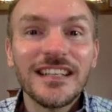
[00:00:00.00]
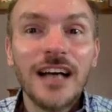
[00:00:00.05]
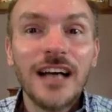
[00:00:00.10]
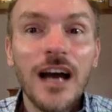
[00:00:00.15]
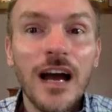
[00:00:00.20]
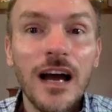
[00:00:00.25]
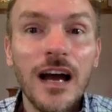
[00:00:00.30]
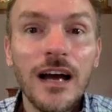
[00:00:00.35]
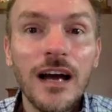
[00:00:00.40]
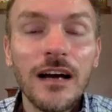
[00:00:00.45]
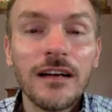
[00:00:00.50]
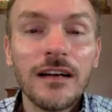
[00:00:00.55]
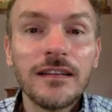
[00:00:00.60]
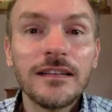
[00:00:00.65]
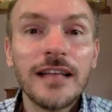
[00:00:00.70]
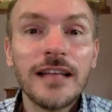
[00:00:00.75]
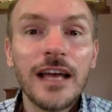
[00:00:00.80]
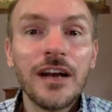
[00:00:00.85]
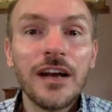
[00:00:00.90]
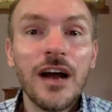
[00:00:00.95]

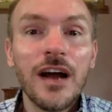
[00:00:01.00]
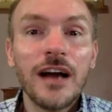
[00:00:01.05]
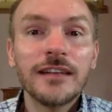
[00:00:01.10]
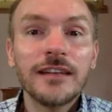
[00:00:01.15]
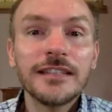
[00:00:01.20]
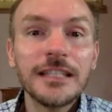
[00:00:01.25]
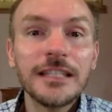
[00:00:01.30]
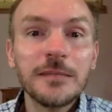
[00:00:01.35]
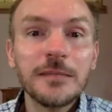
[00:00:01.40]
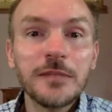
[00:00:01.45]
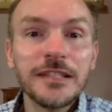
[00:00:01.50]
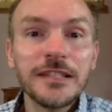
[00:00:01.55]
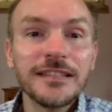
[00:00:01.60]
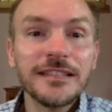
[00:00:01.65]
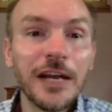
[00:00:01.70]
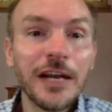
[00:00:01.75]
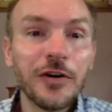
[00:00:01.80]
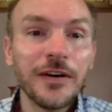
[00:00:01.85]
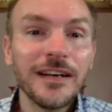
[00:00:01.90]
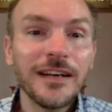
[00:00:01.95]
that are deemed
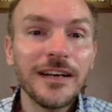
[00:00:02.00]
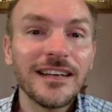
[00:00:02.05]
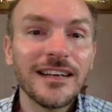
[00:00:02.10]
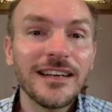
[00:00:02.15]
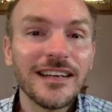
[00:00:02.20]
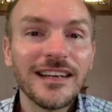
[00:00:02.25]
sacred,